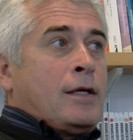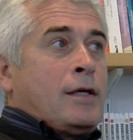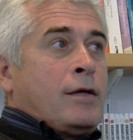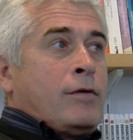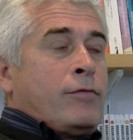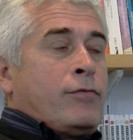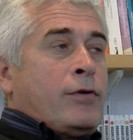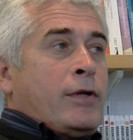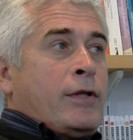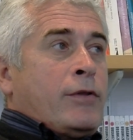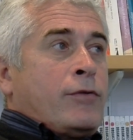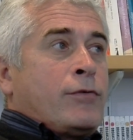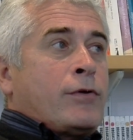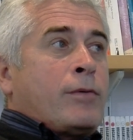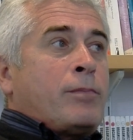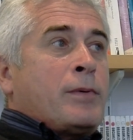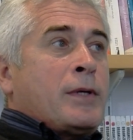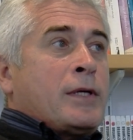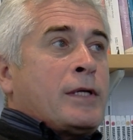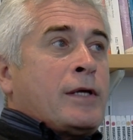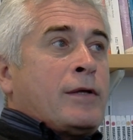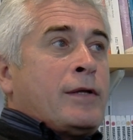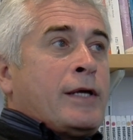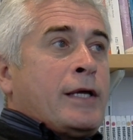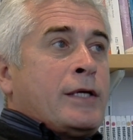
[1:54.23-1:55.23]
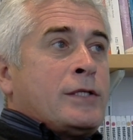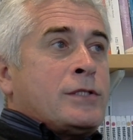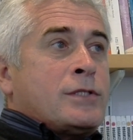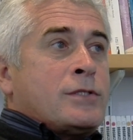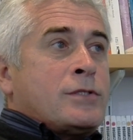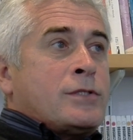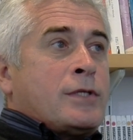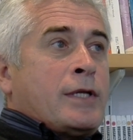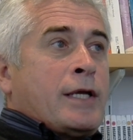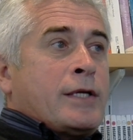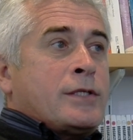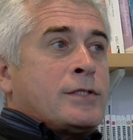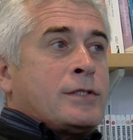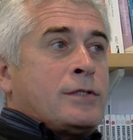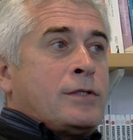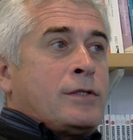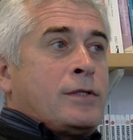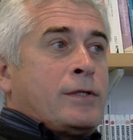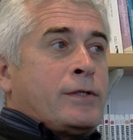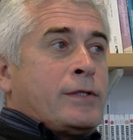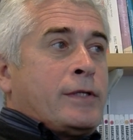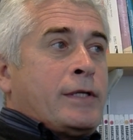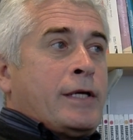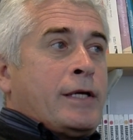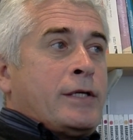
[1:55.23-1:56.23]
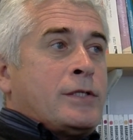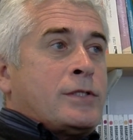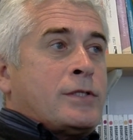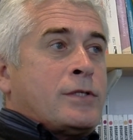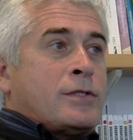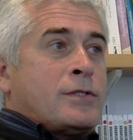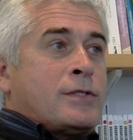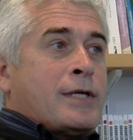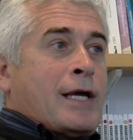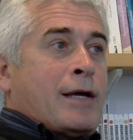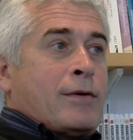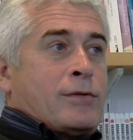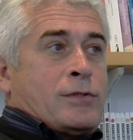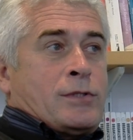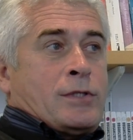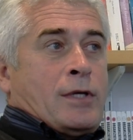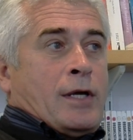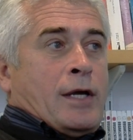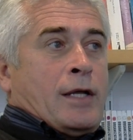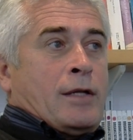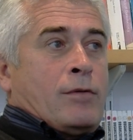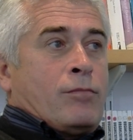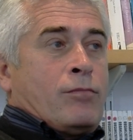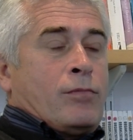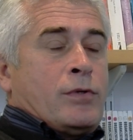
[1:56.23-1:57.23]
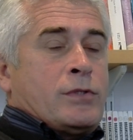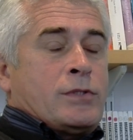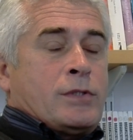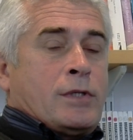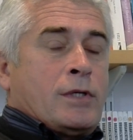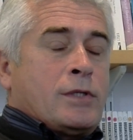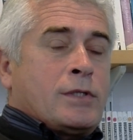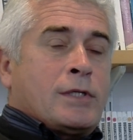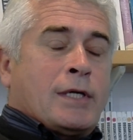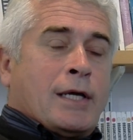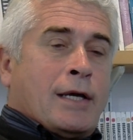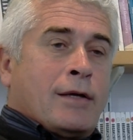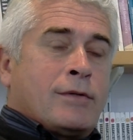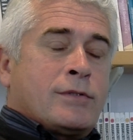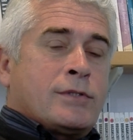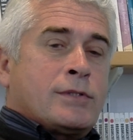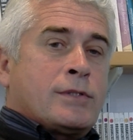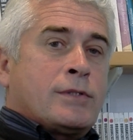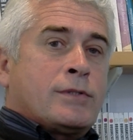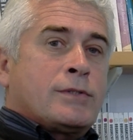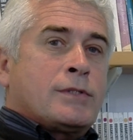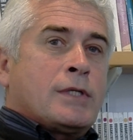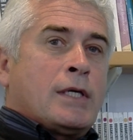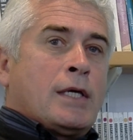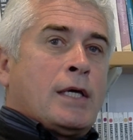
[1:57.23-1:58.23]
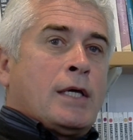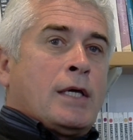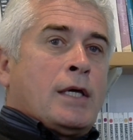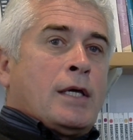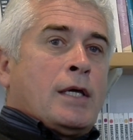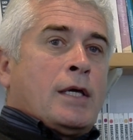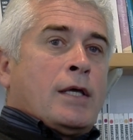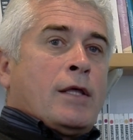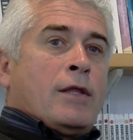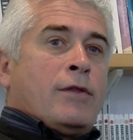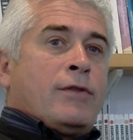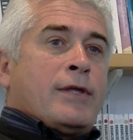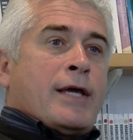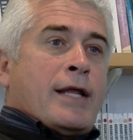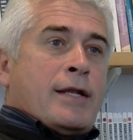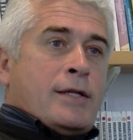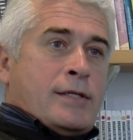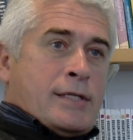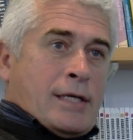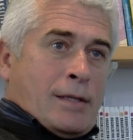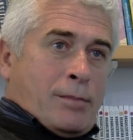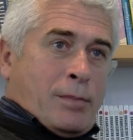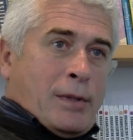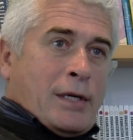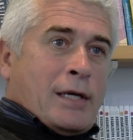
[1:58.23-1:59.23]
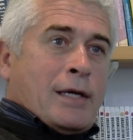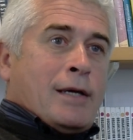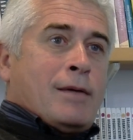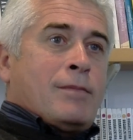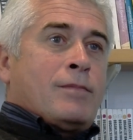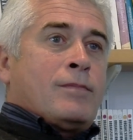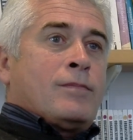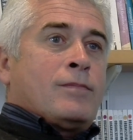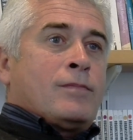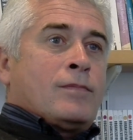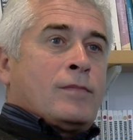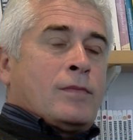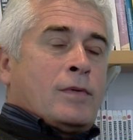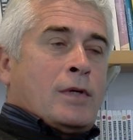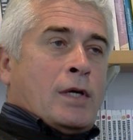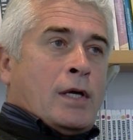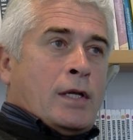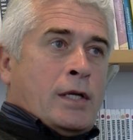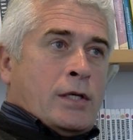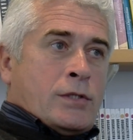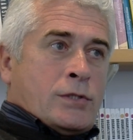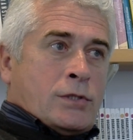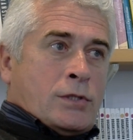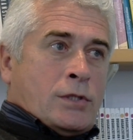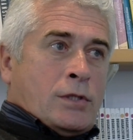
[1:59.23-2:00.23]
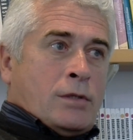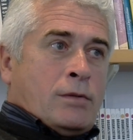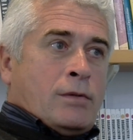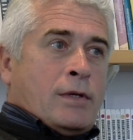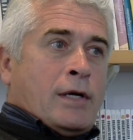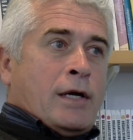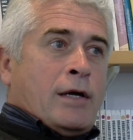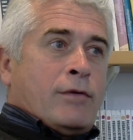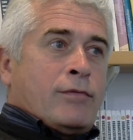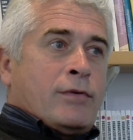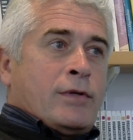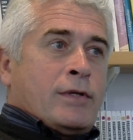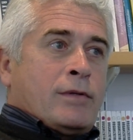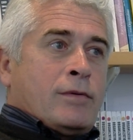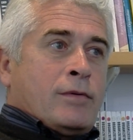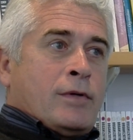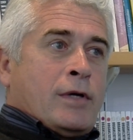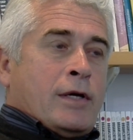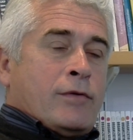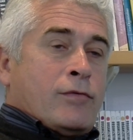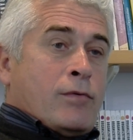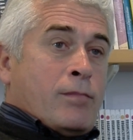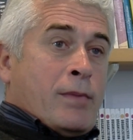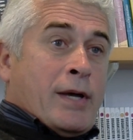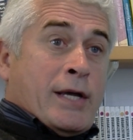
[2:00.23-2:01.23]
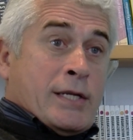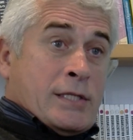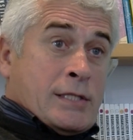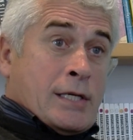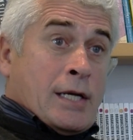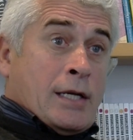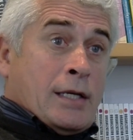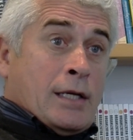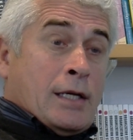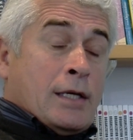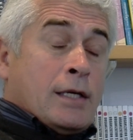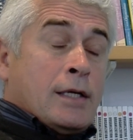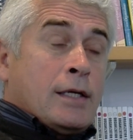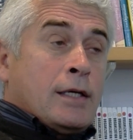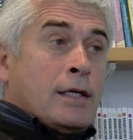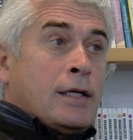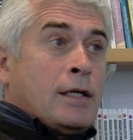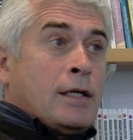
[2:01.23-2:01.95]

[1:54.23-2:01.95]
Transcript: Philanthropic donations and external donations outside research councils then did become an issue over my tenure,